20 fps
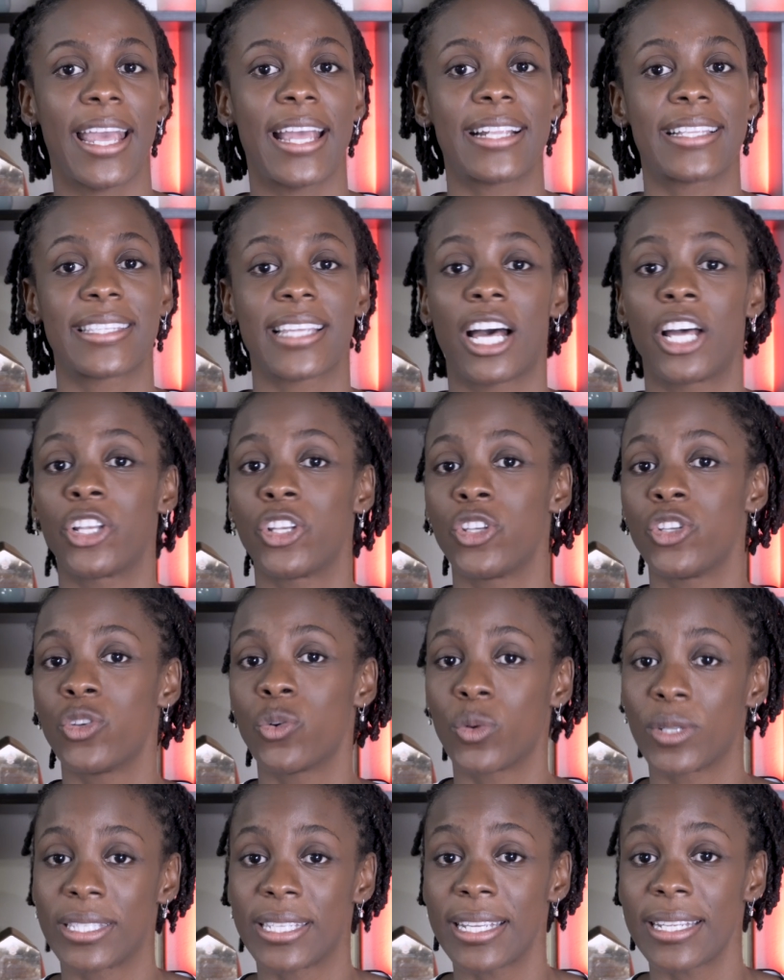it's a
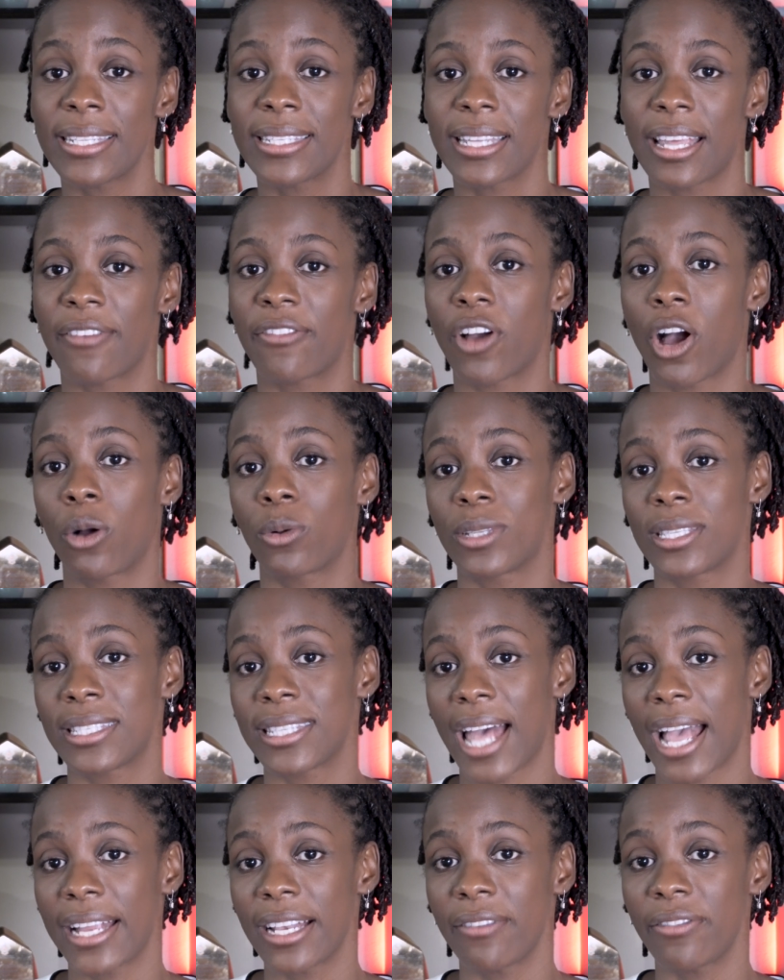notice if
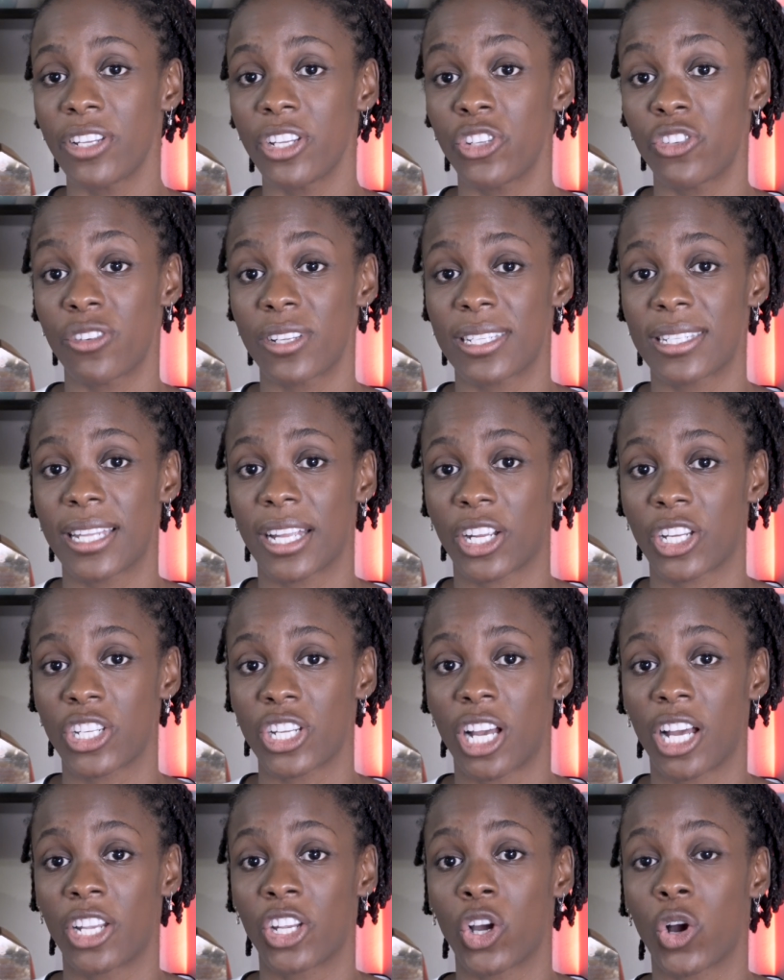outside of the
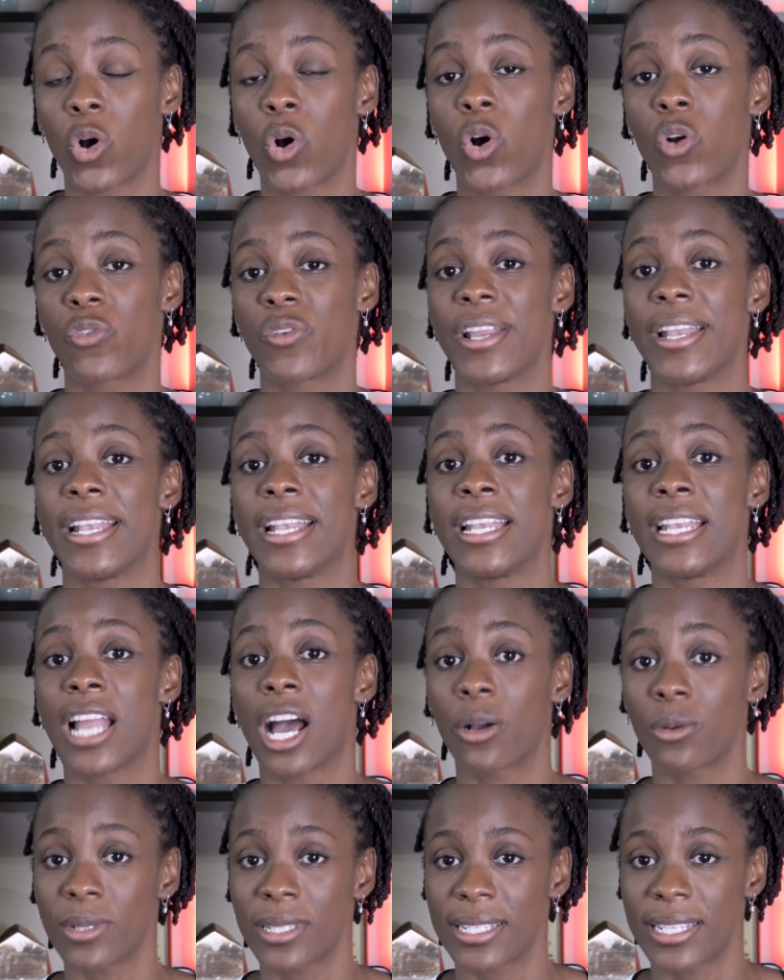jurisdiction or
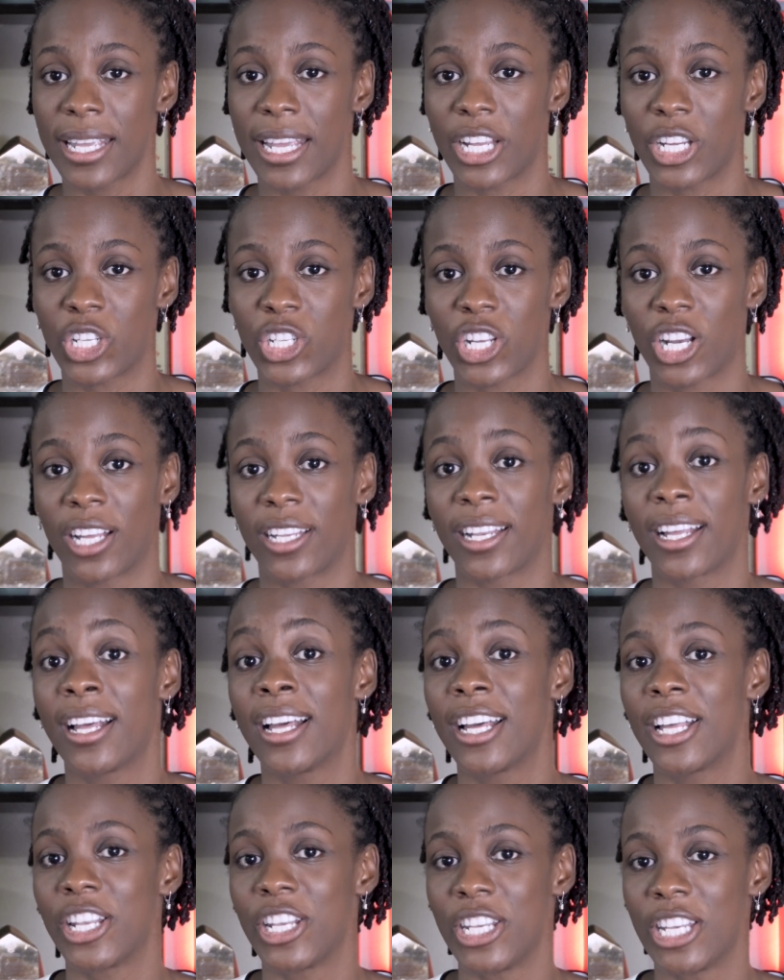renunciation,
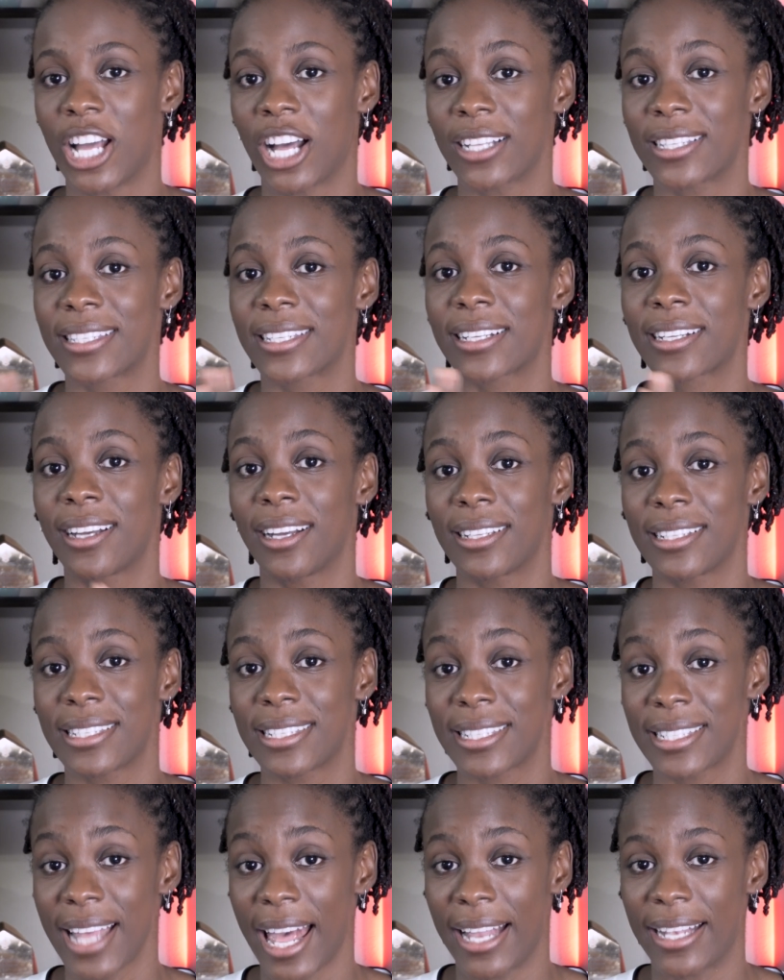not
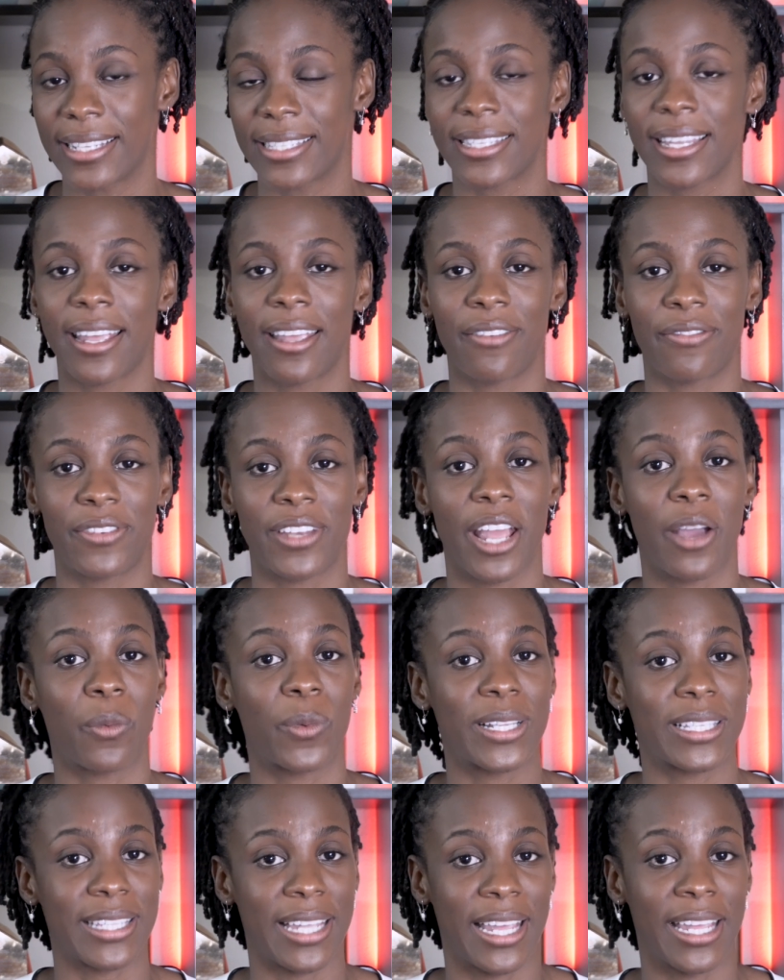consent if they're
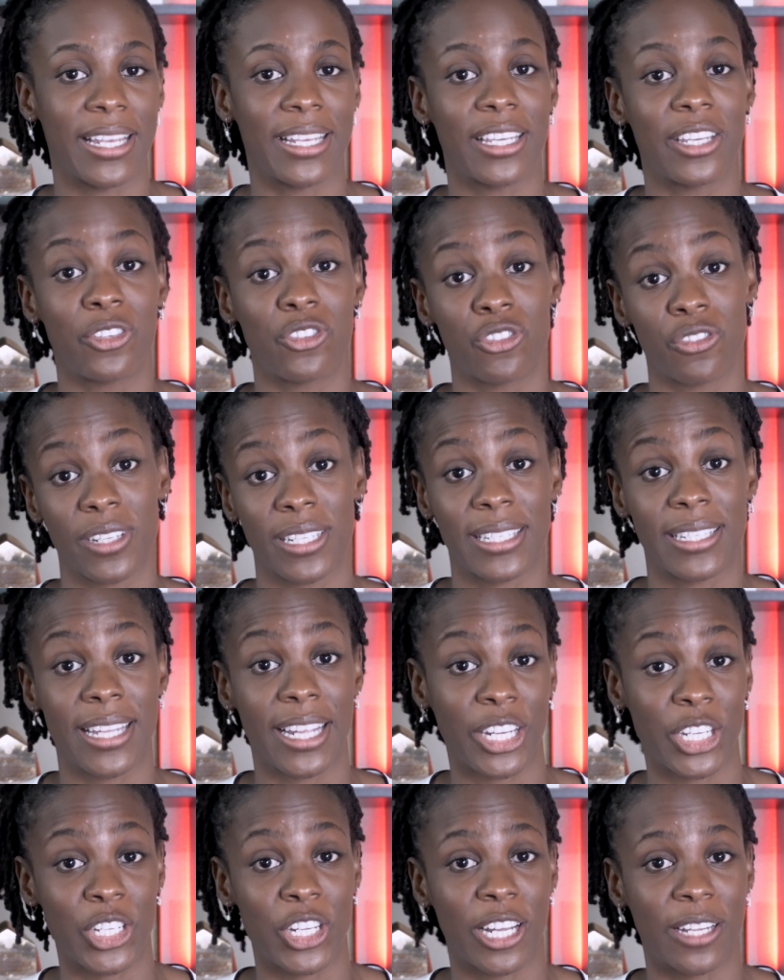within the
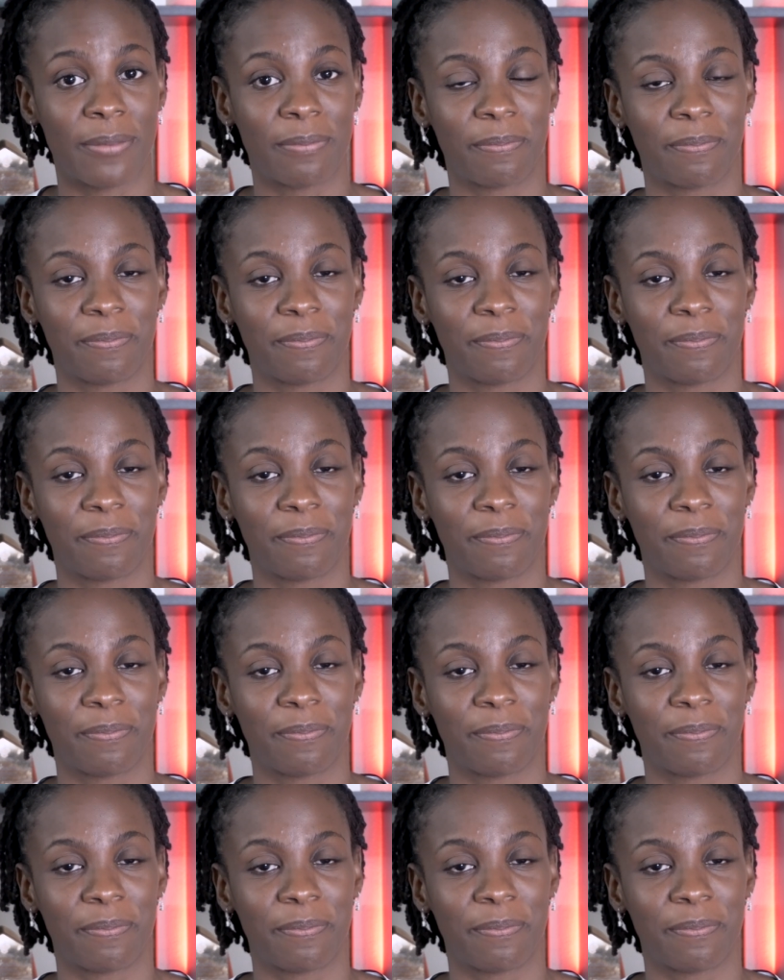jurisdiction.